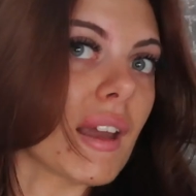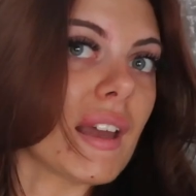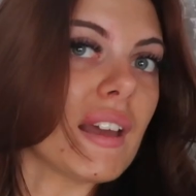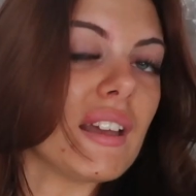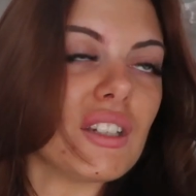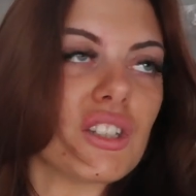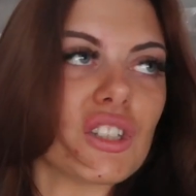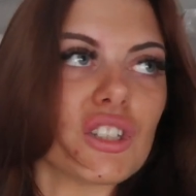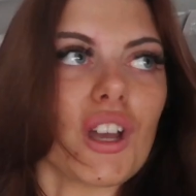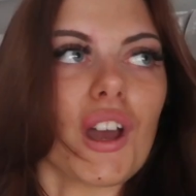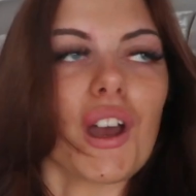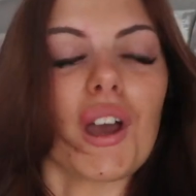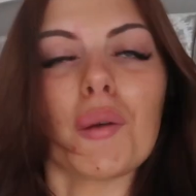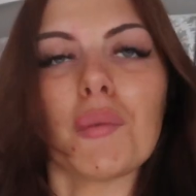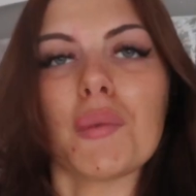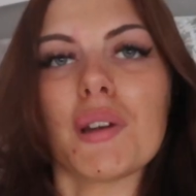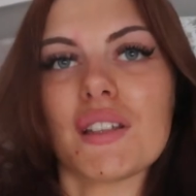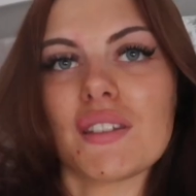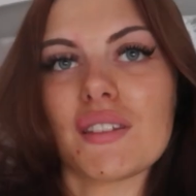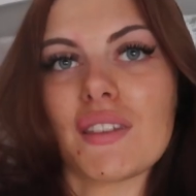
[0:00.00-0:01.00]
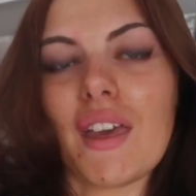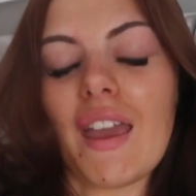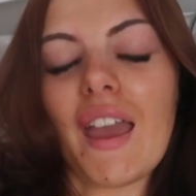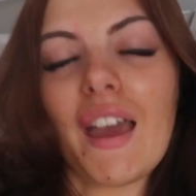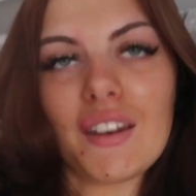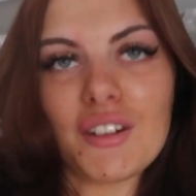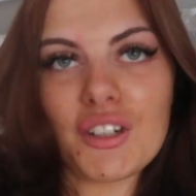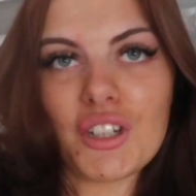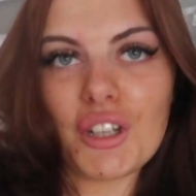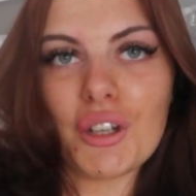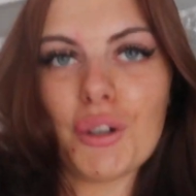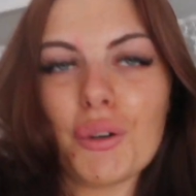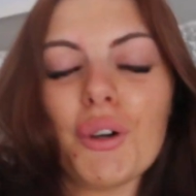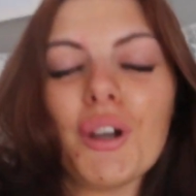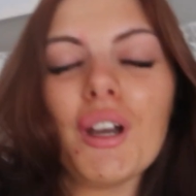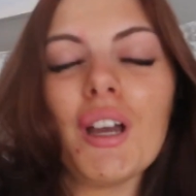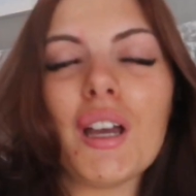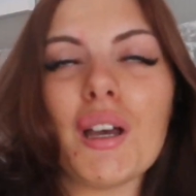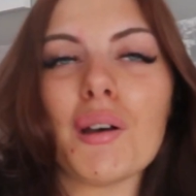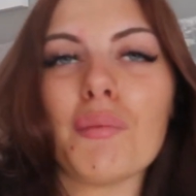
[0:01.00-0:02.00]
rich. And it's the Hindu,
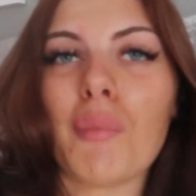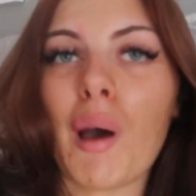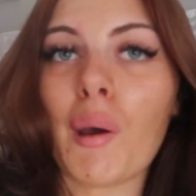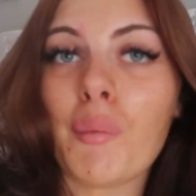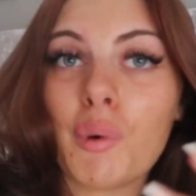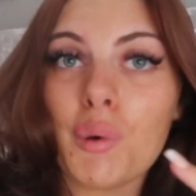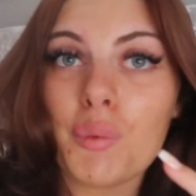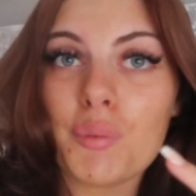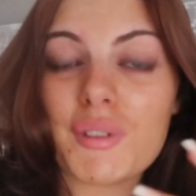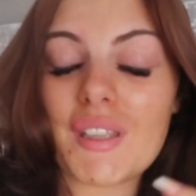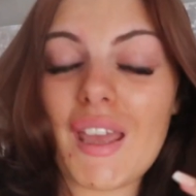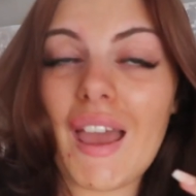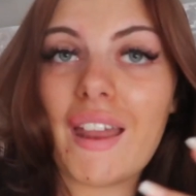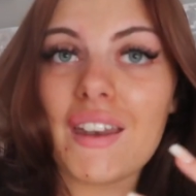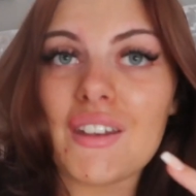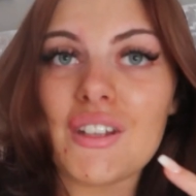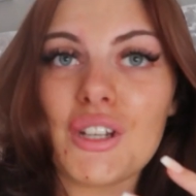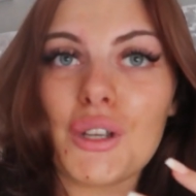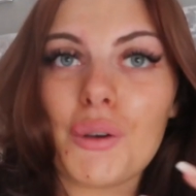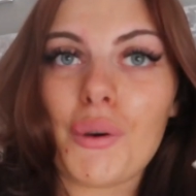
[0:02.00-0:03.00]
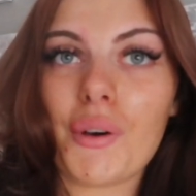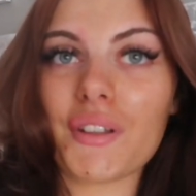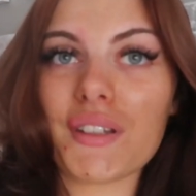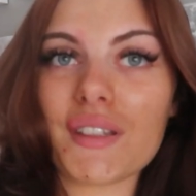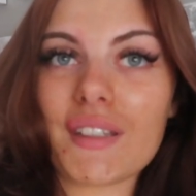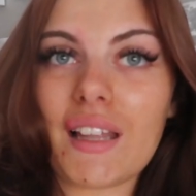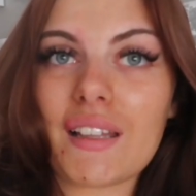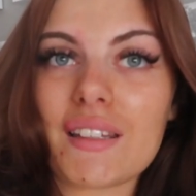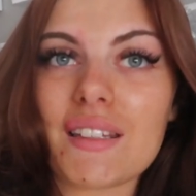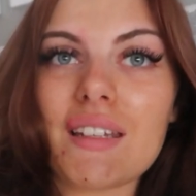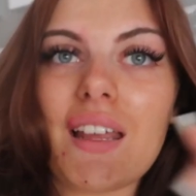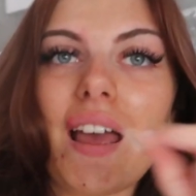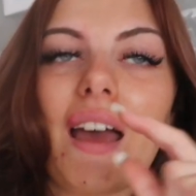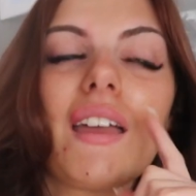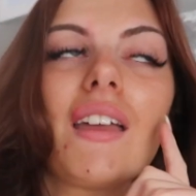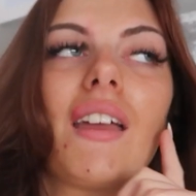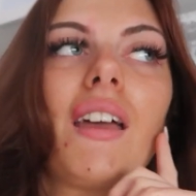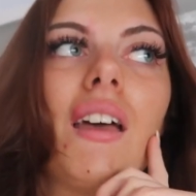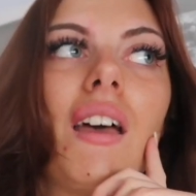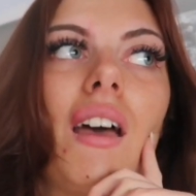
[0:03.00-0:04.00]
my mum's Hindu on
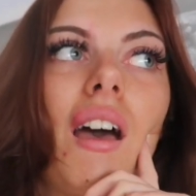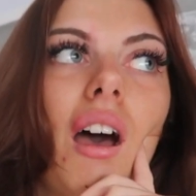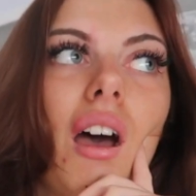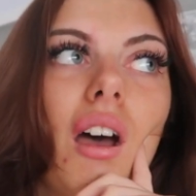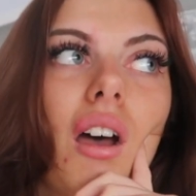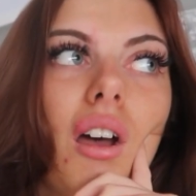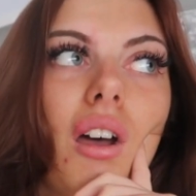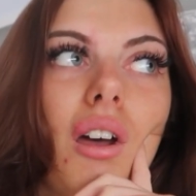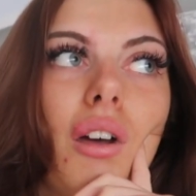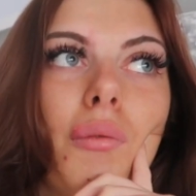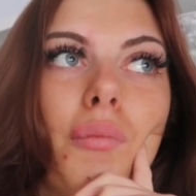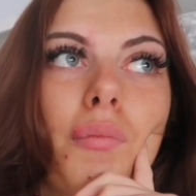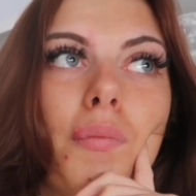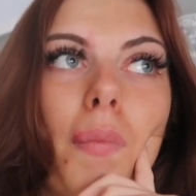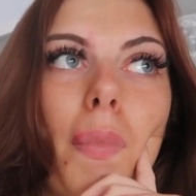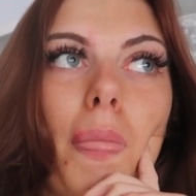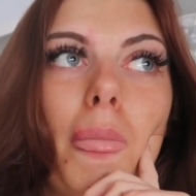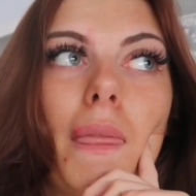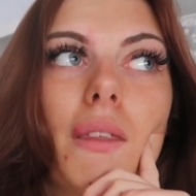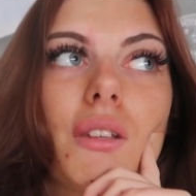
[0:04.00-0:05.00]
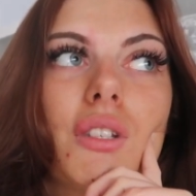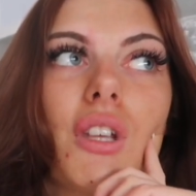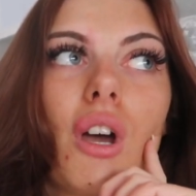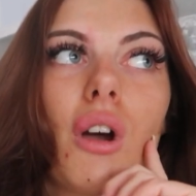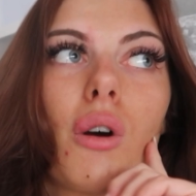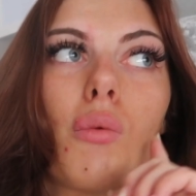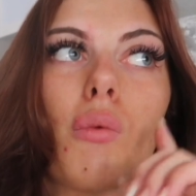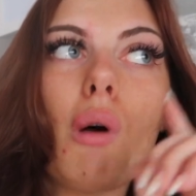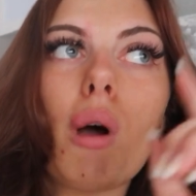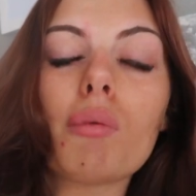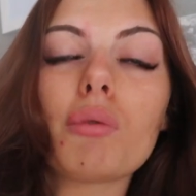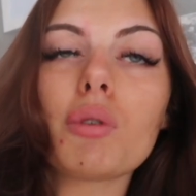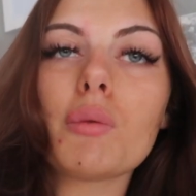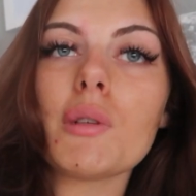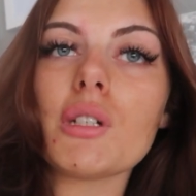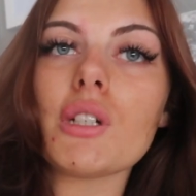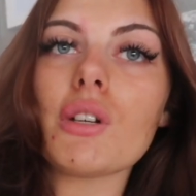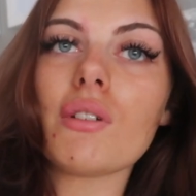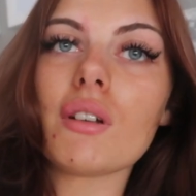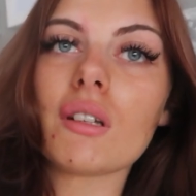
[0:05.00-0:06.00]
Saturday. So what I'm going to
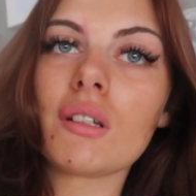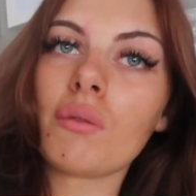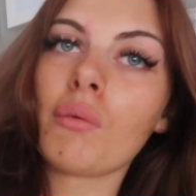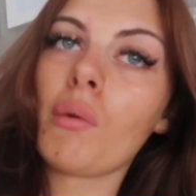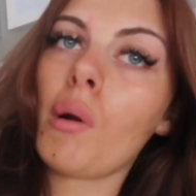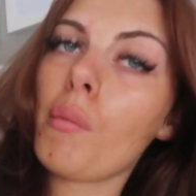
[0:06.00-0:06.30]
be doing is I'm